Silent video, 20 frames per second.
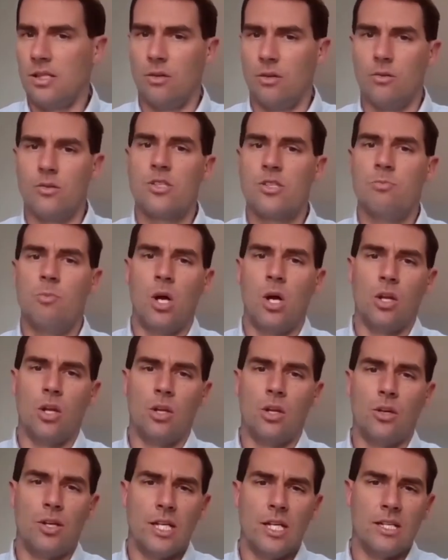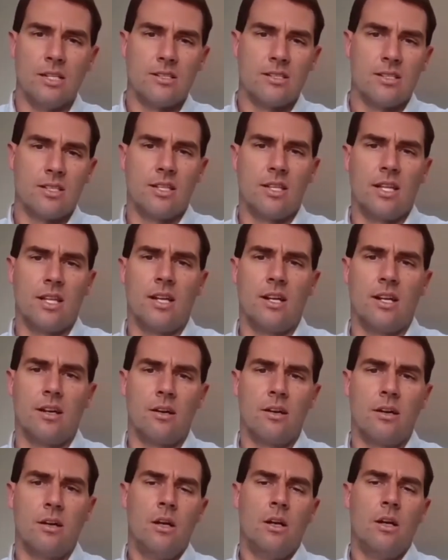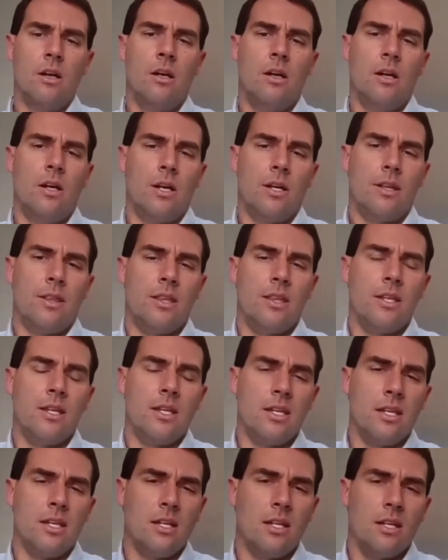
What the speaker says: smaller needs to there. The